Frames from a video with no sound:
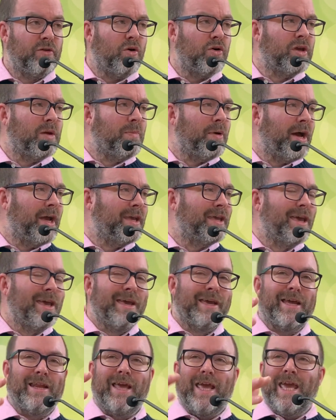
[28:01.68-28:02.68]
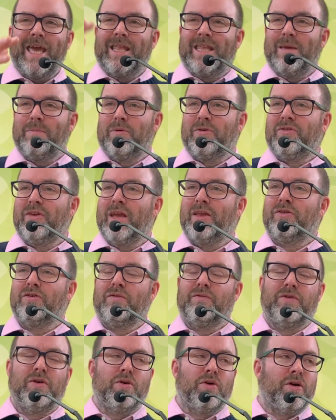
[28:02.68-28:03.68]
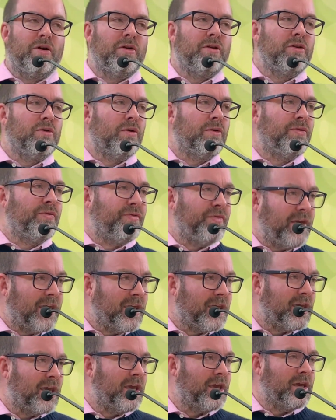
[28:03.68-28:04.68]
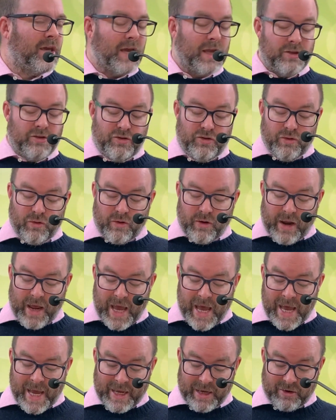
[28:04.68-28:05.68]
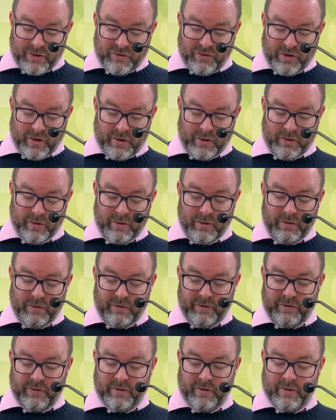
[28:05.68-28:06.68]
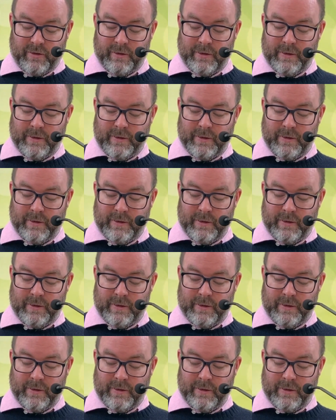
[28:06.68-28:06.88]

it occupying kind of 80% of your thinking and your actions?